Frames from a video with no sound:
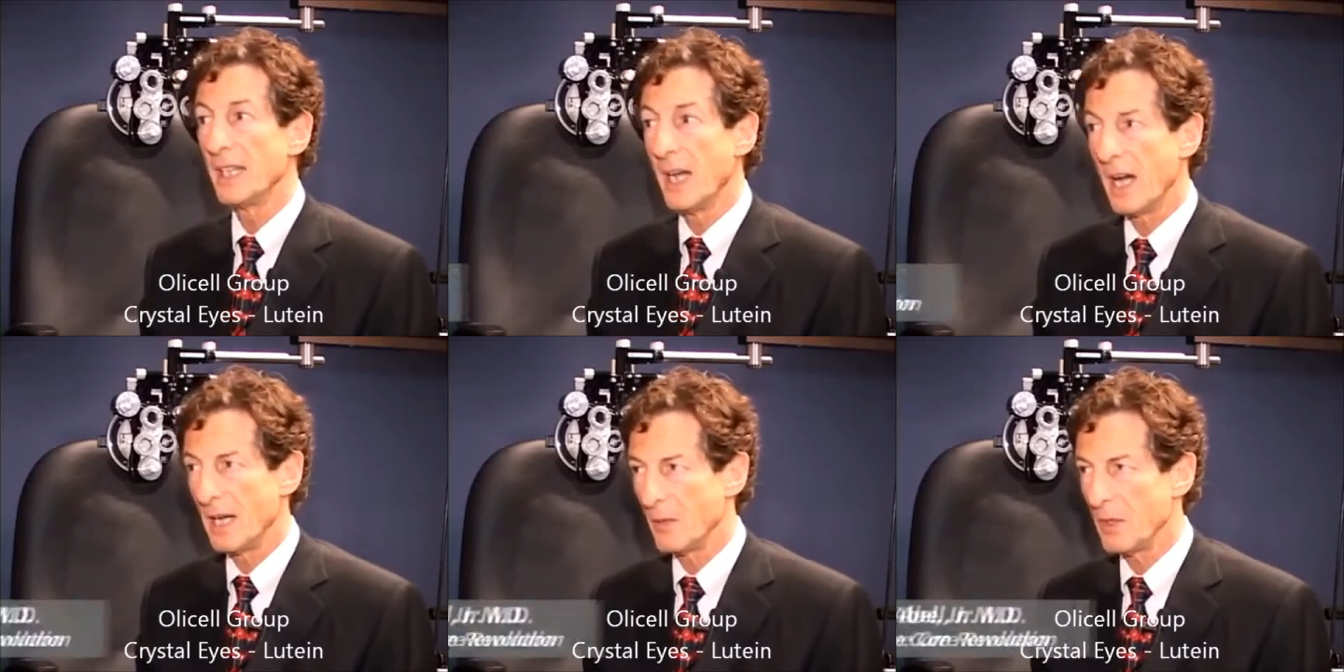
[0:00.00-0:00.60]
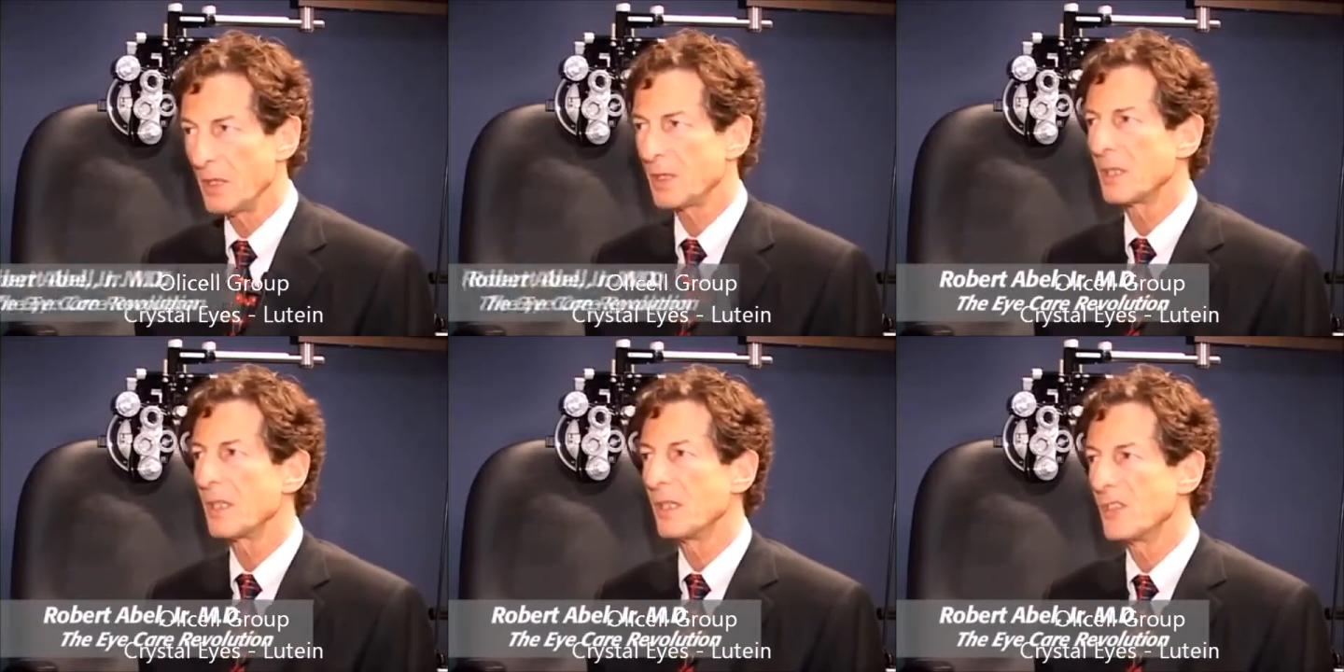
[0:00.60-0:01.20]
the
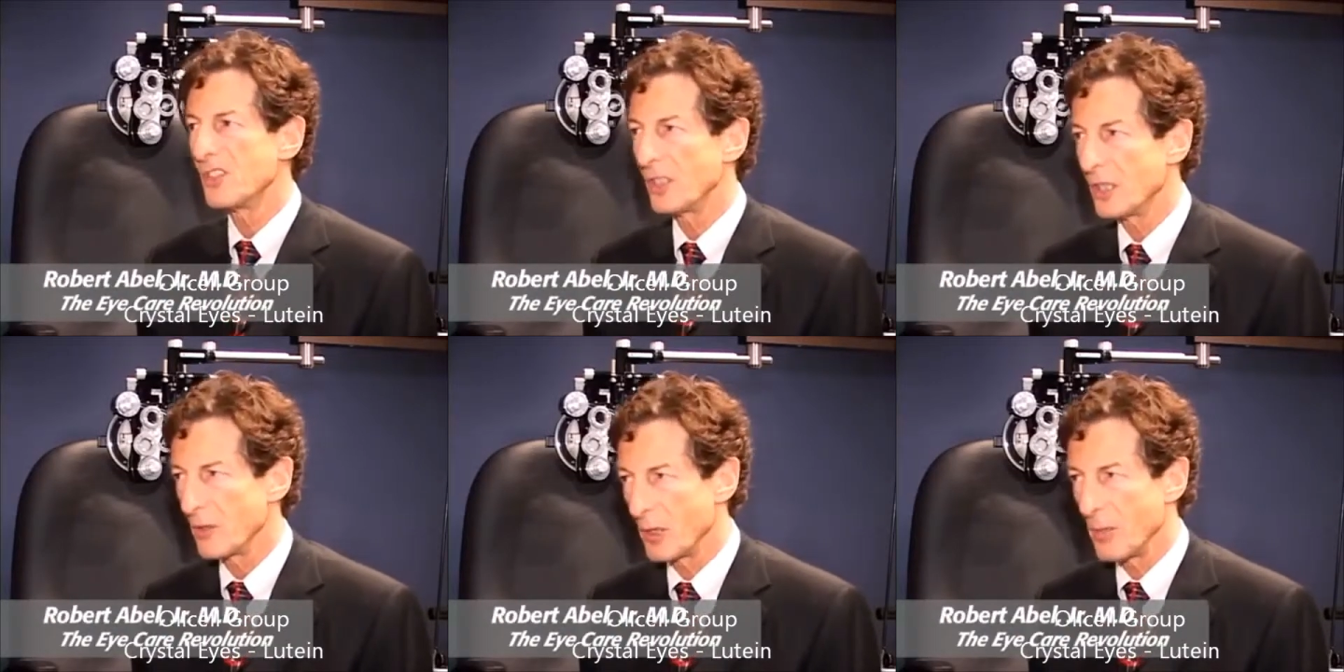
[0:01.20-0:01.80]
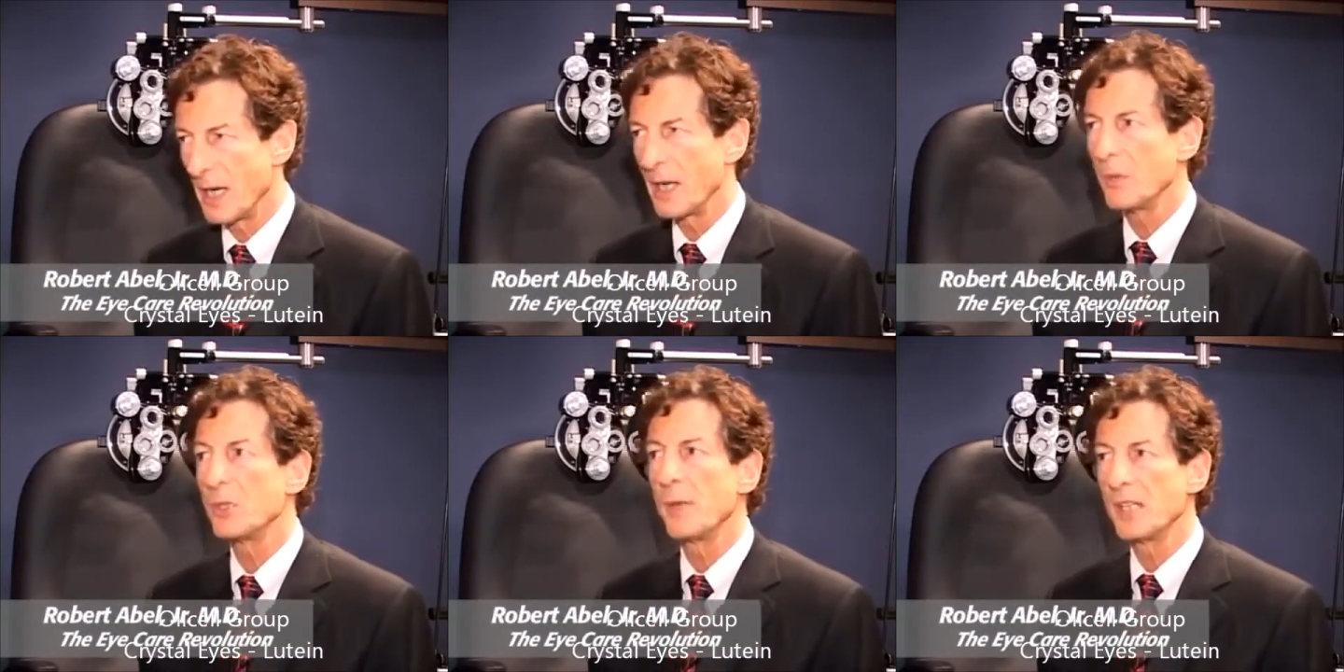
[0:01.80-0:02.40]
iris, the ciliary
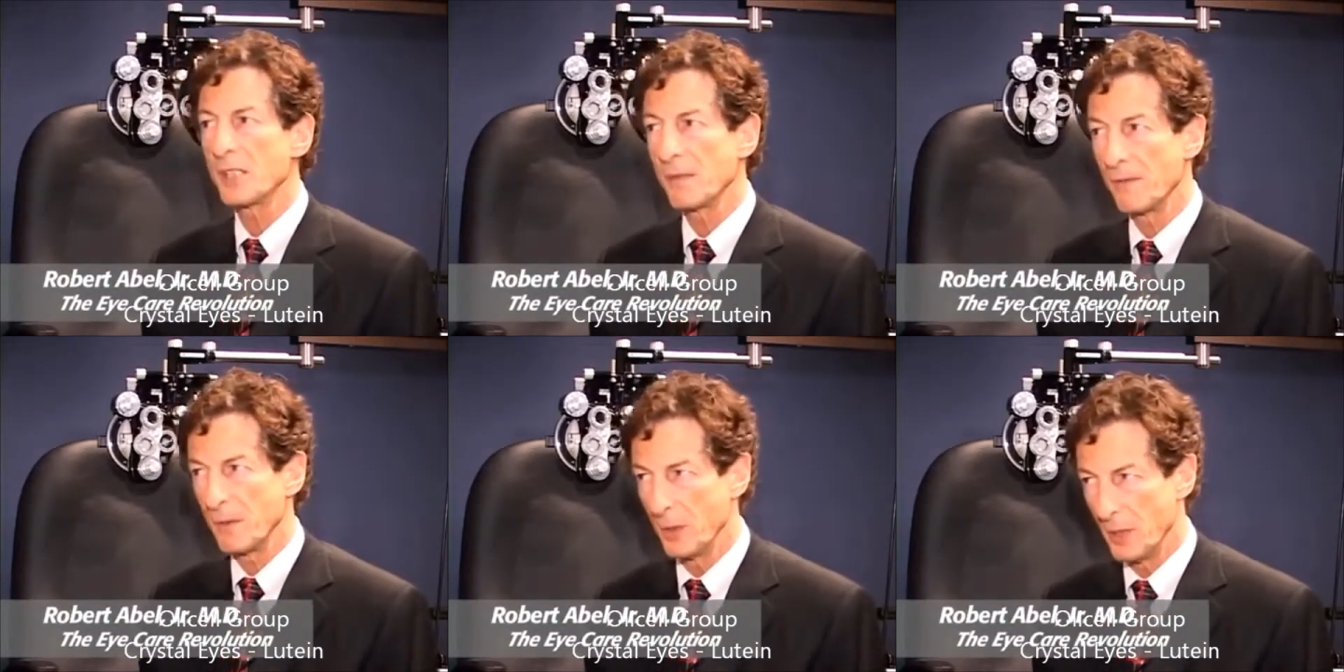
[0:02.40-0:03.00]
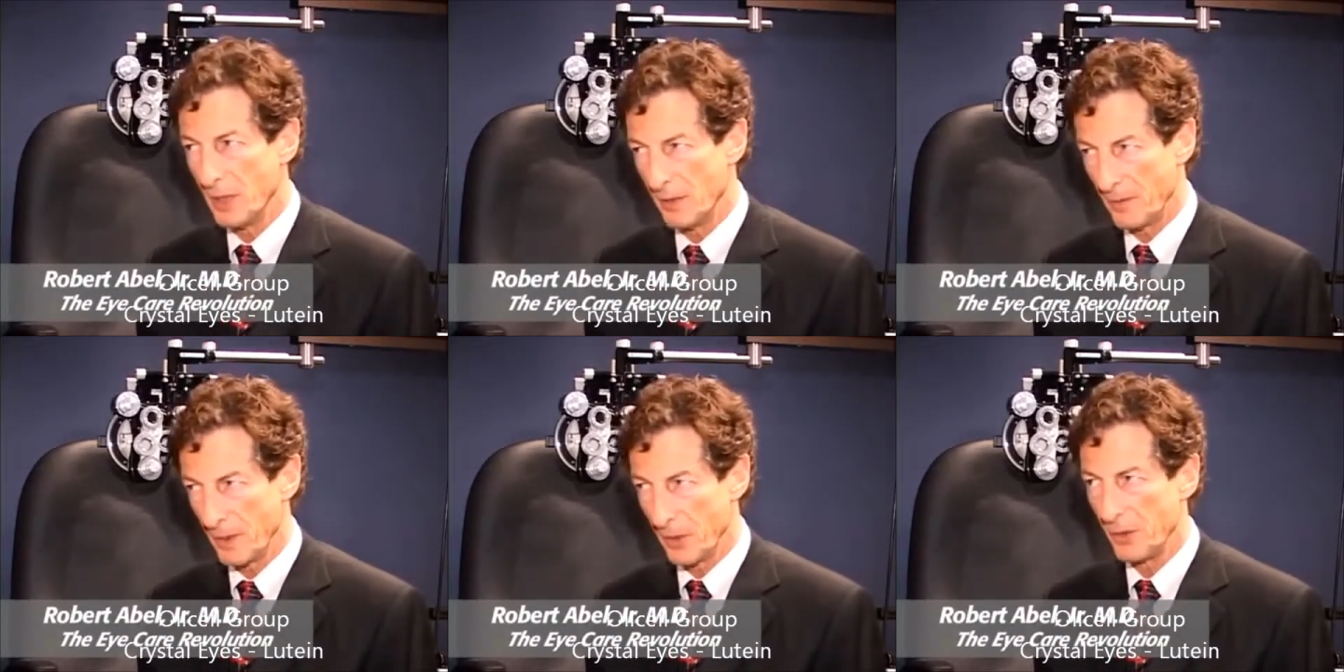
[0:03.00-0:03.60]
body, which makes the fluid
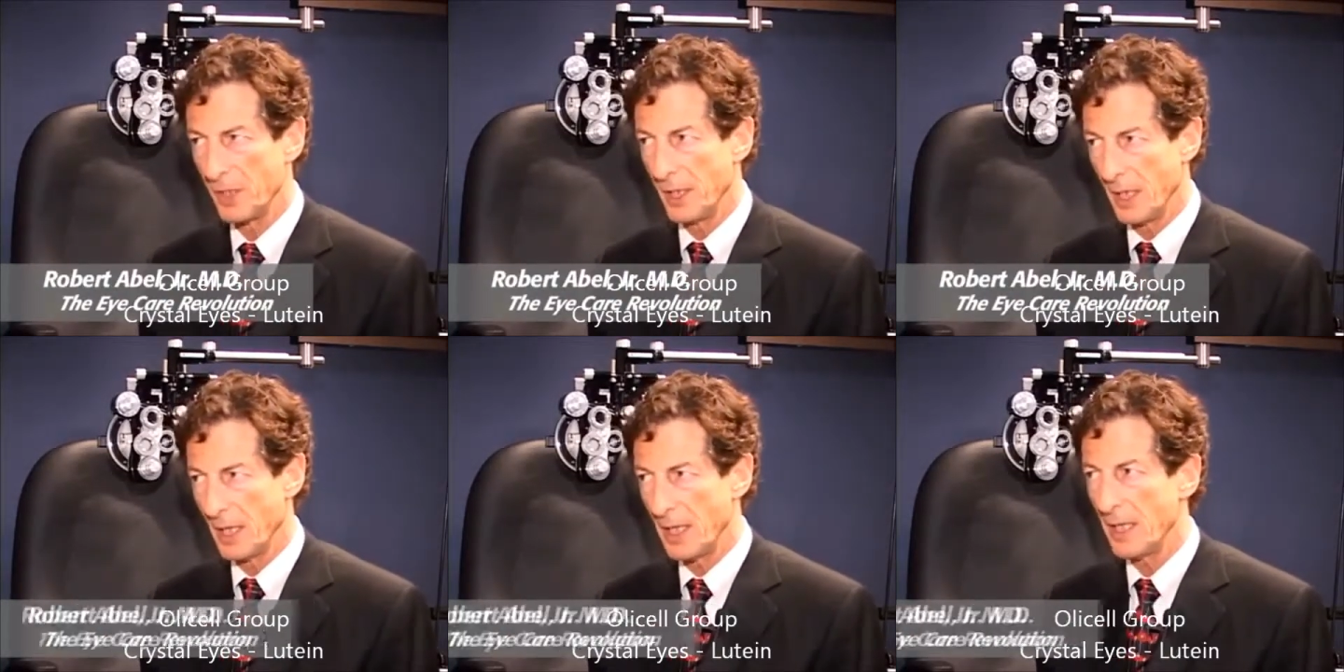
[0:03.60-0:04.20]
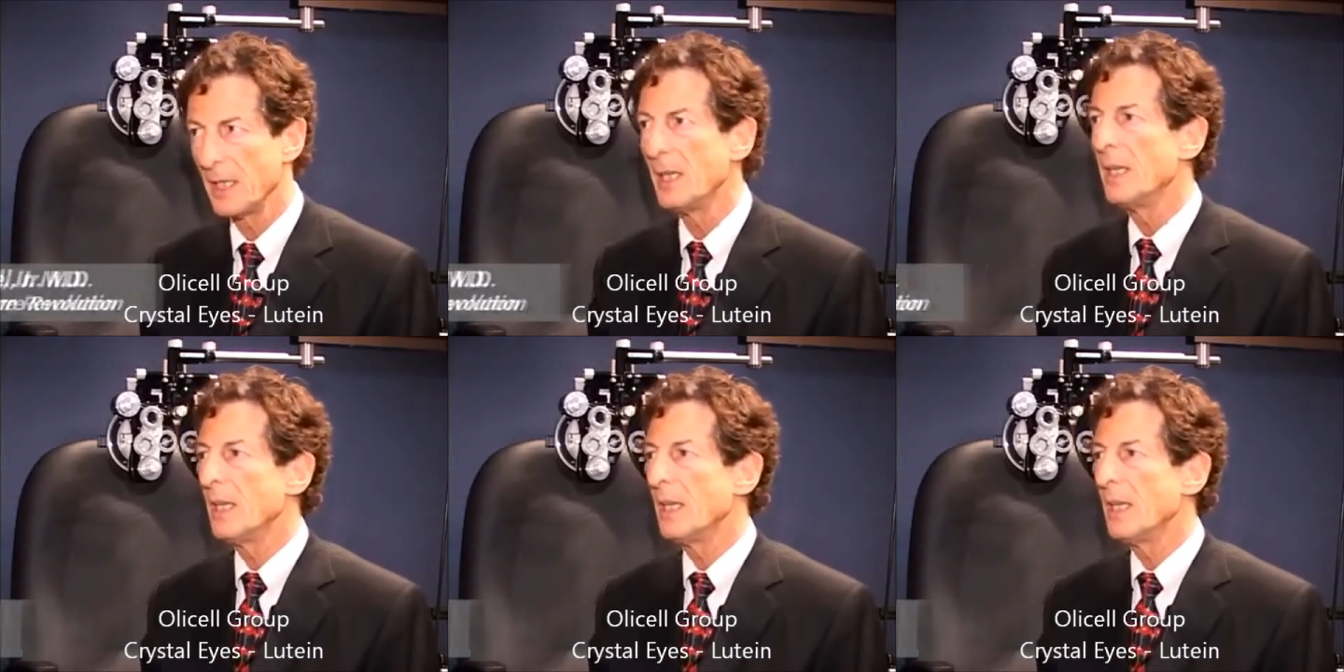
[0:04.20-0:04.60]
that flows in the eye,